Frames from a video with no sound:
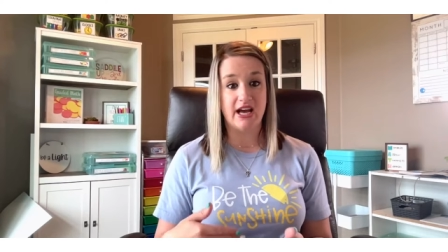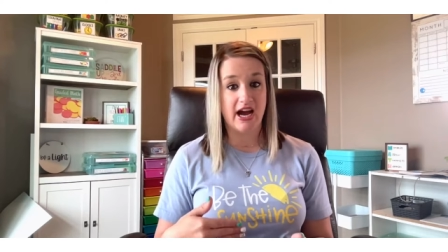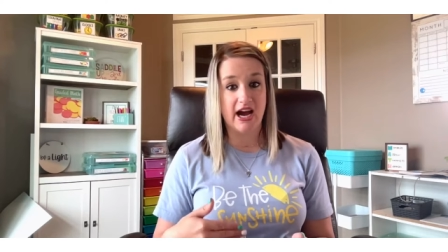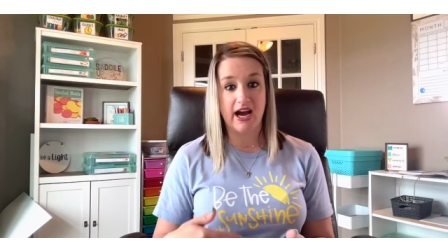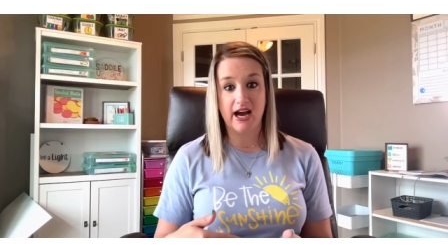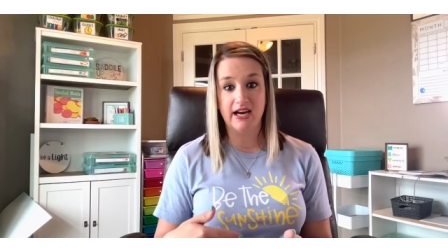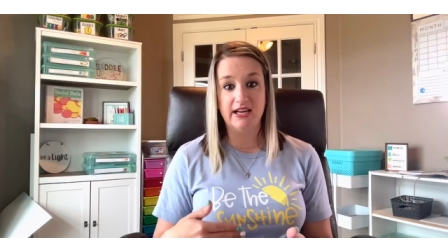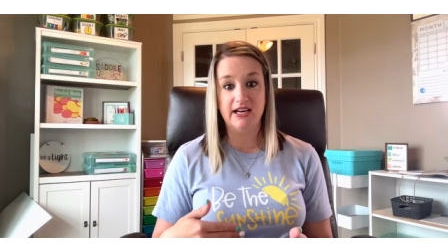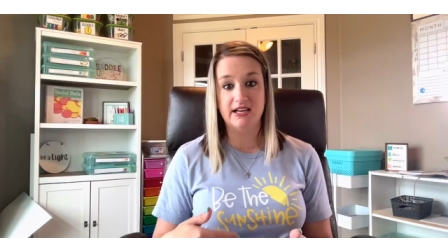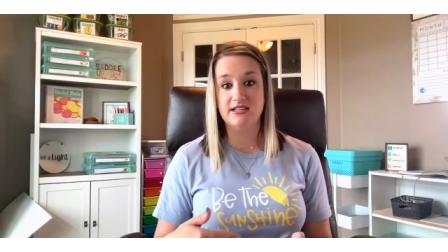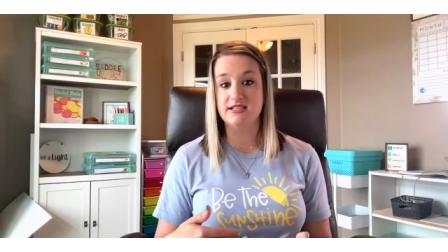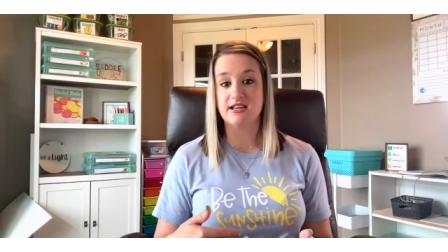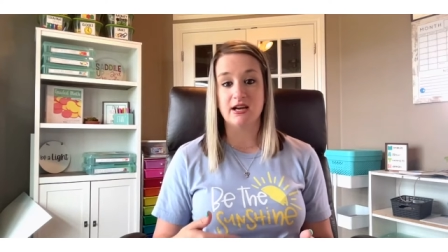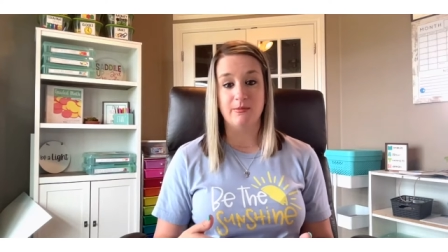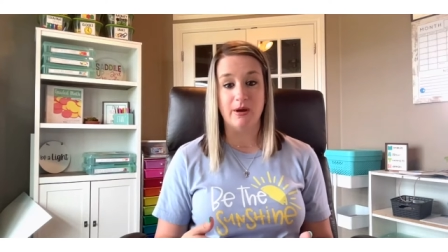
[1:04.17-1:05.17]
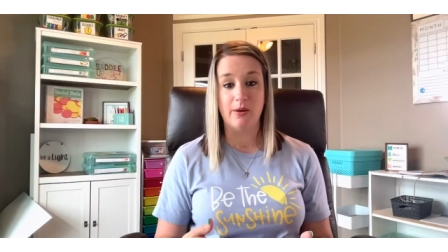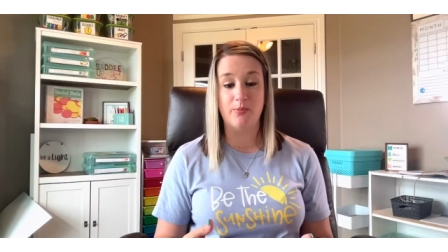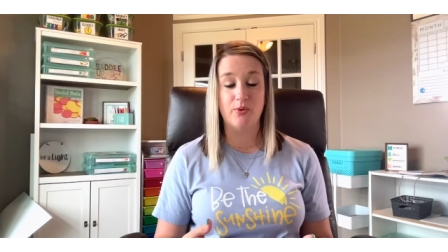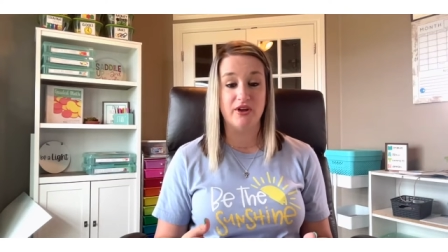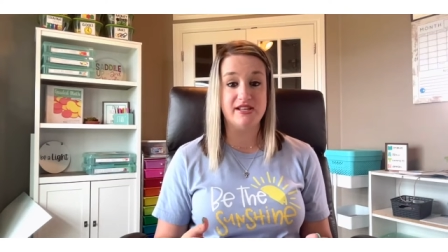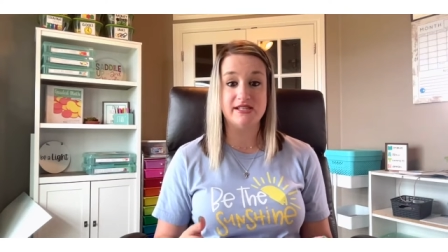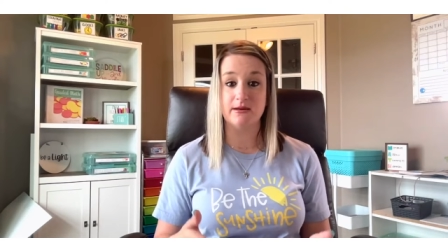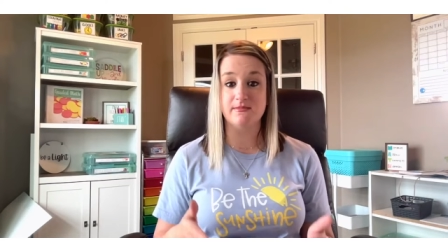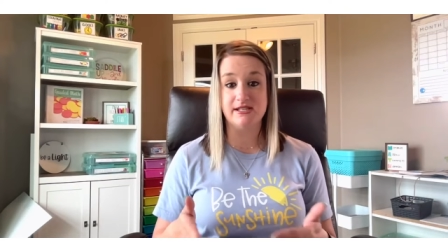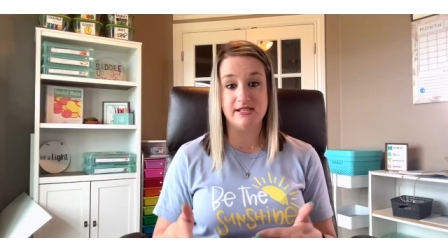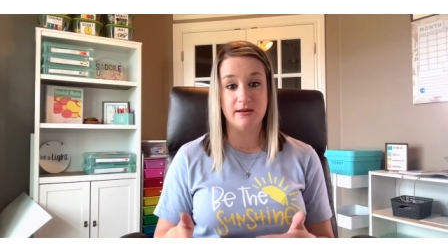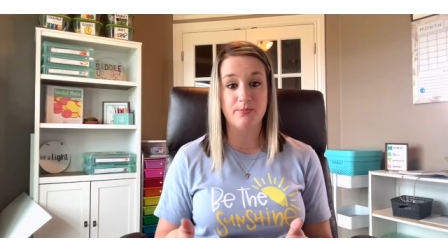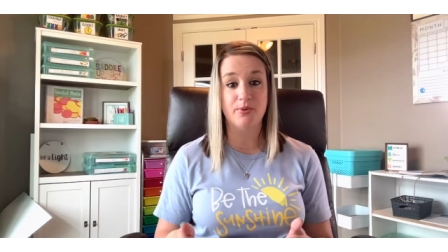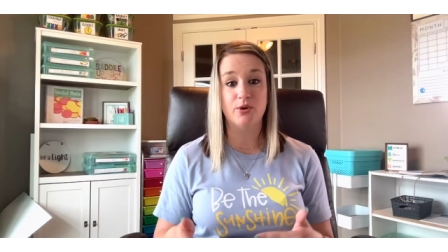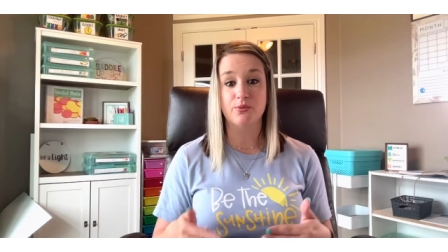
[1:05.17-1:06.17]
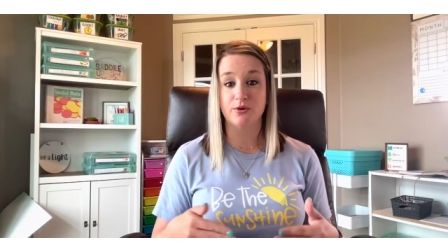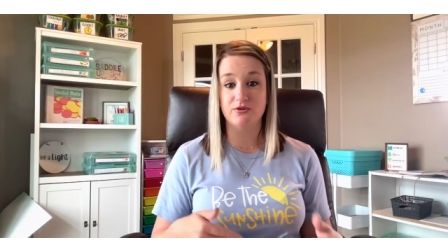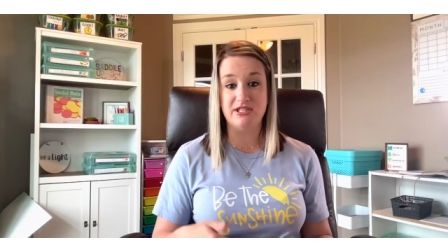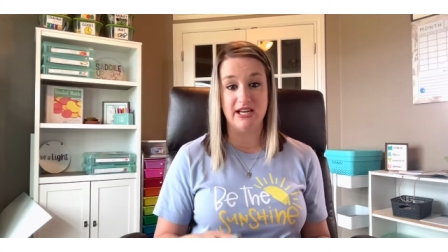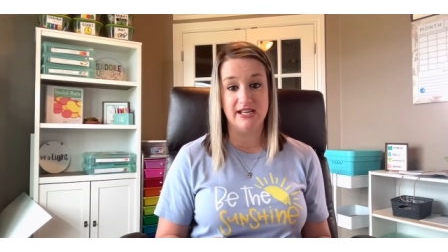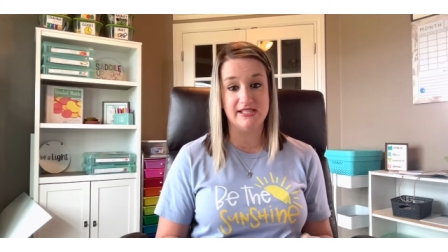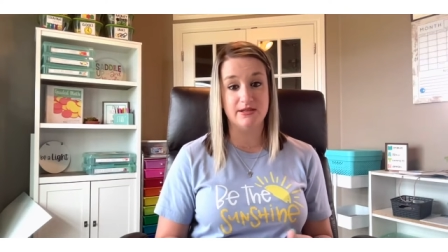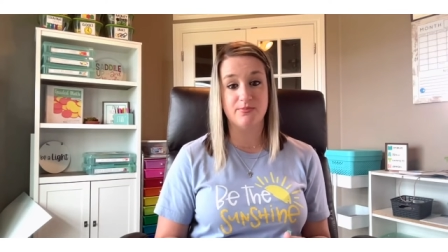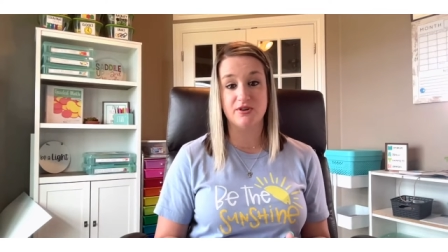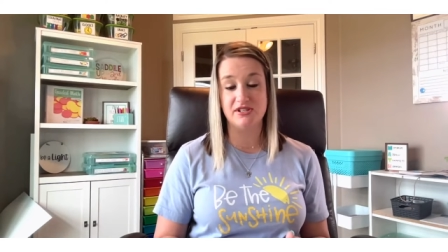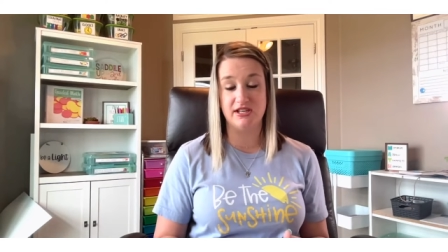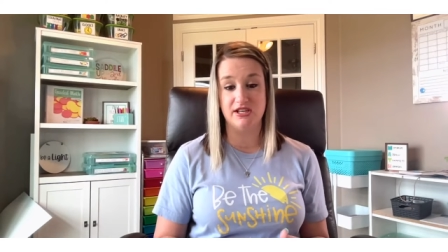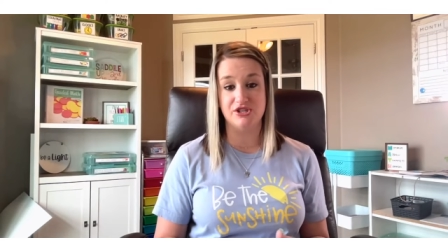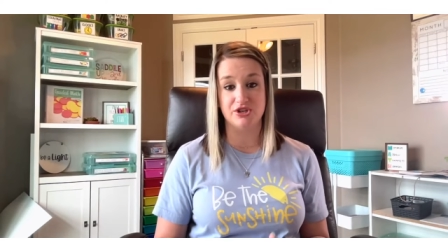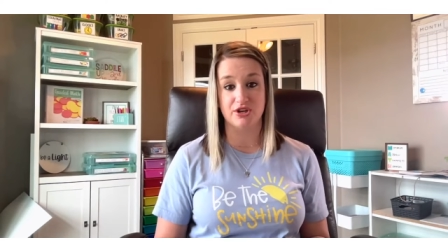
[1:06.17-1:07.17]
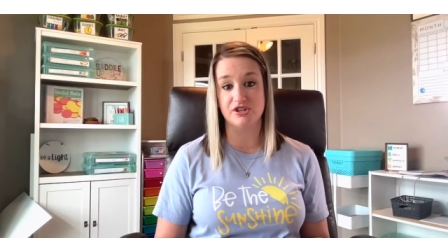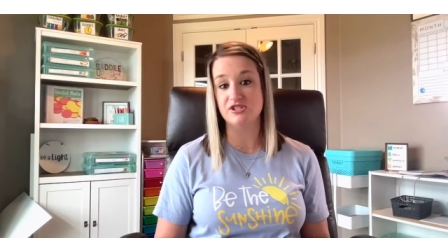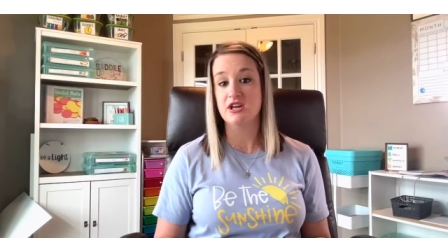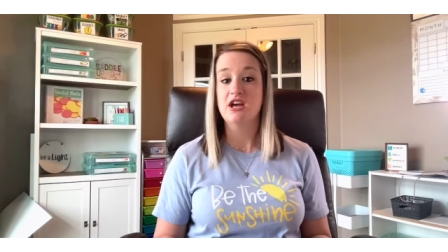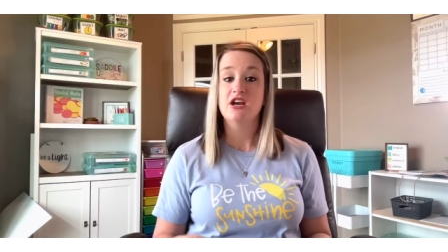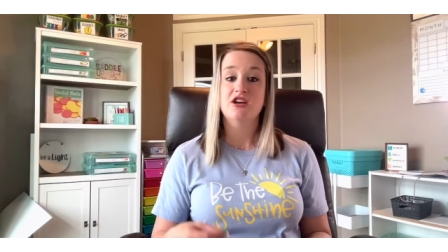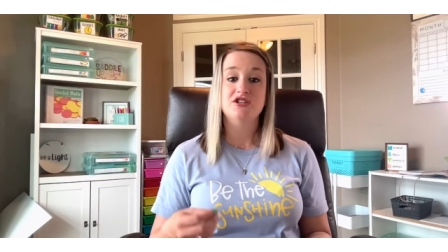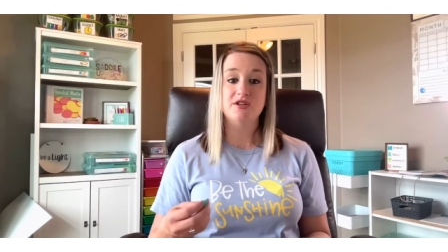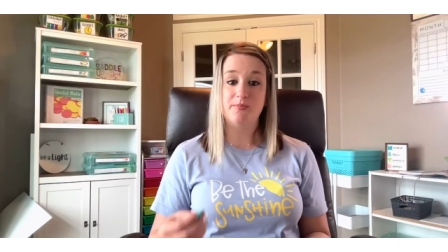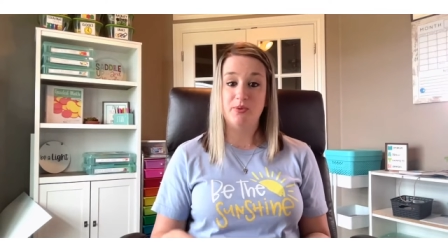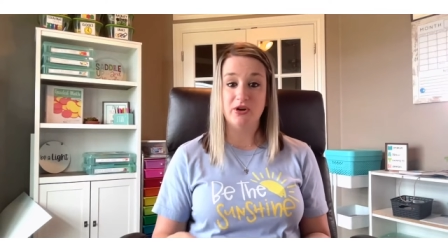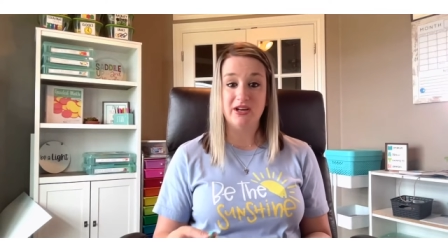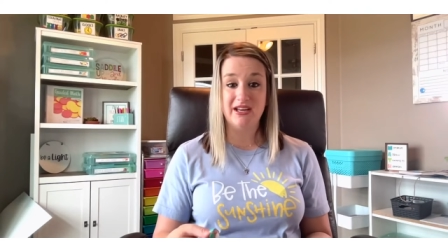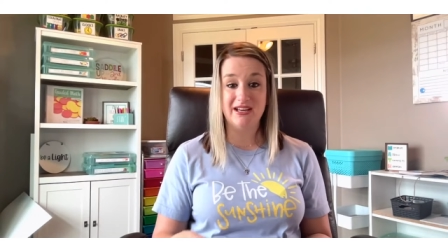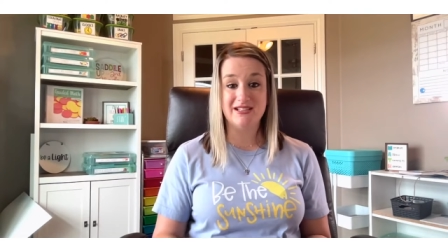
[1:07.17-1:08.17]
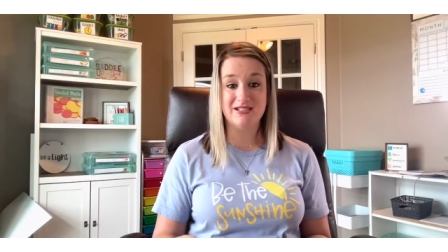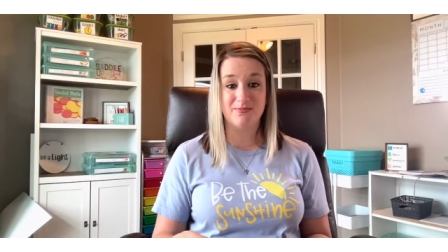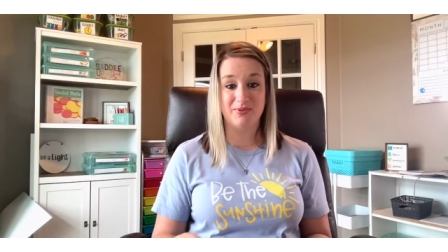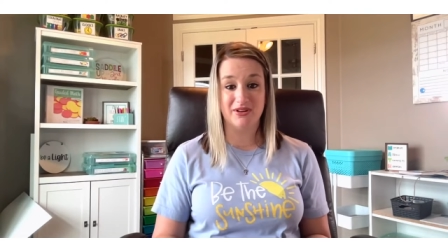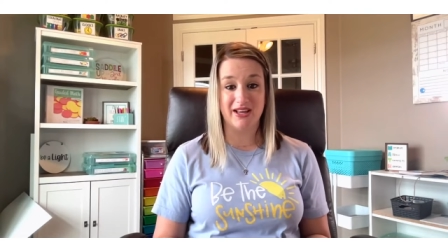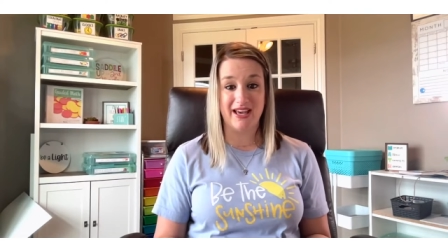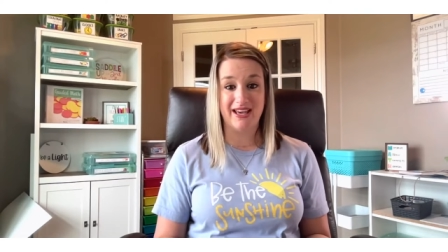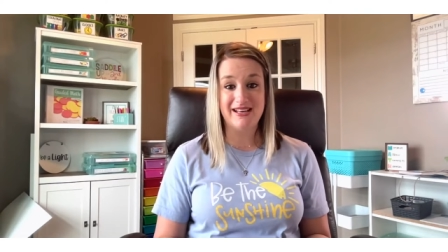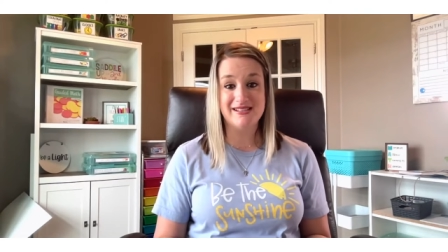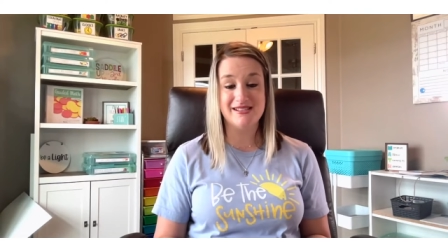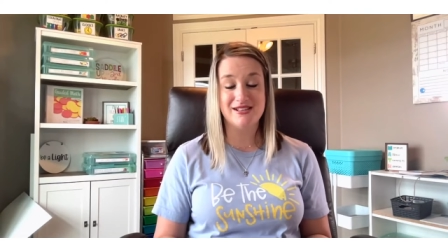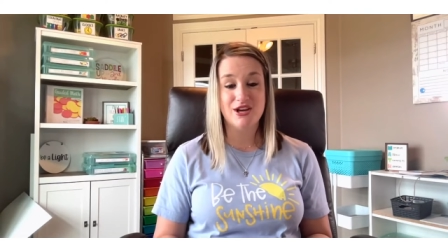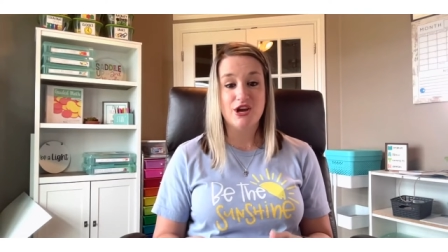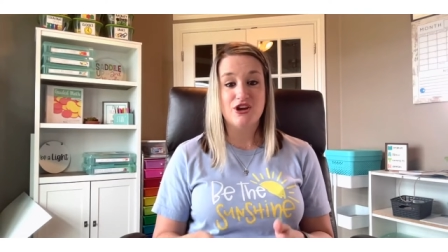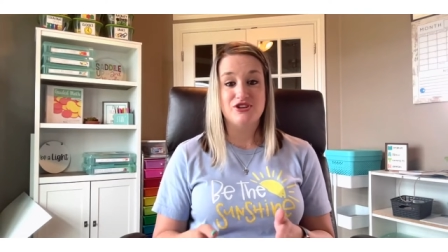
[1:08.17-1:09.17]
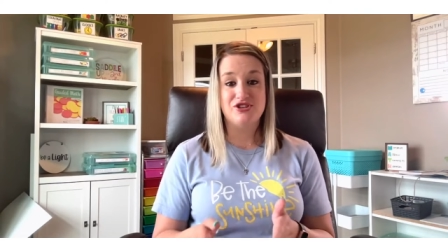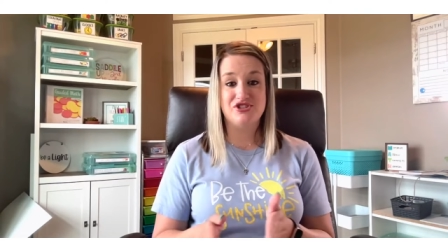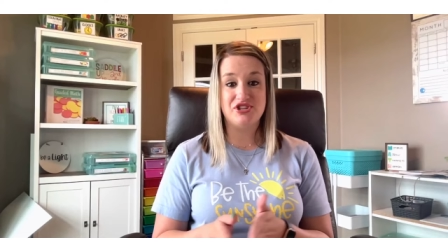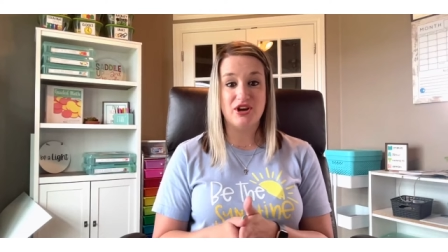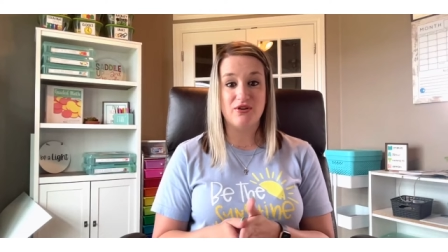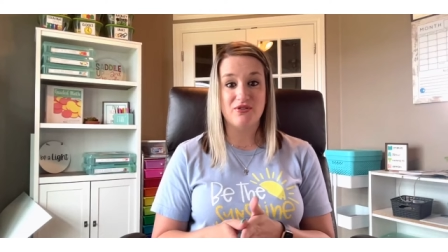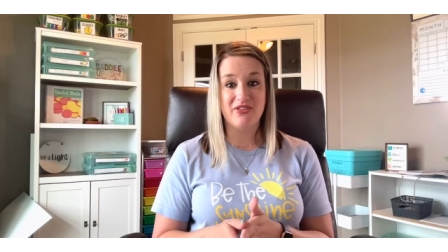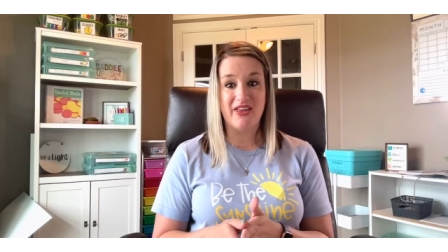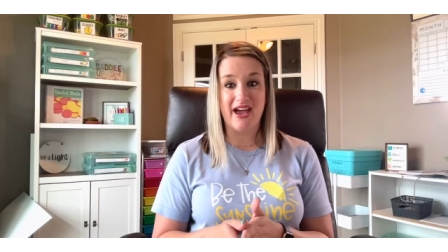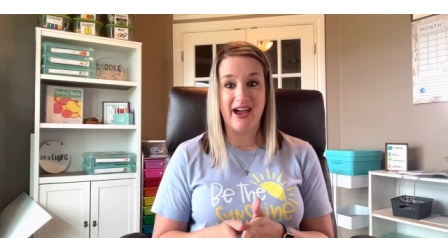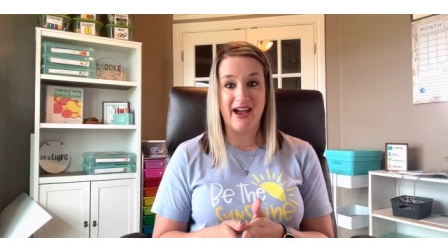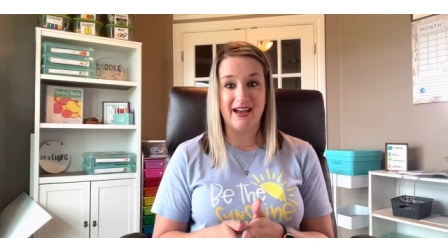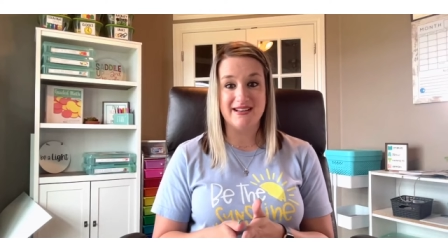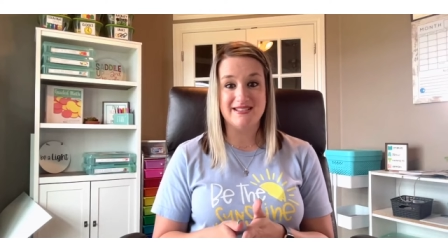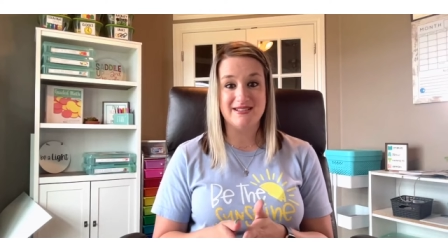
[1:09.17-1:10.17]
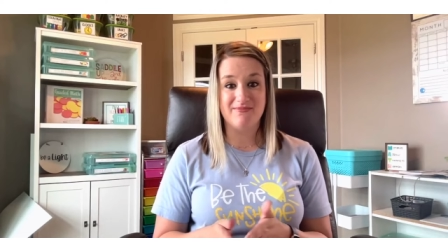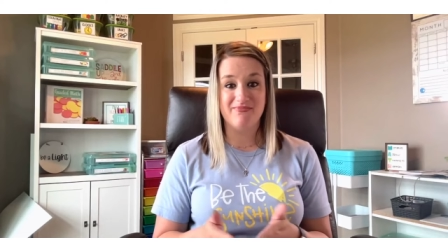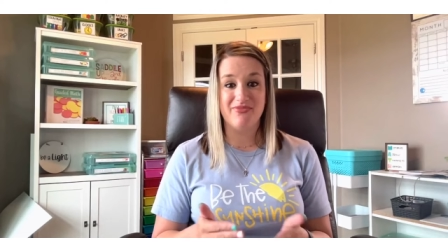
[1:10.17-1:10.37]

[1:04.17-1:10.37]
I needed to come up with some simple routines and procedures to put into place so that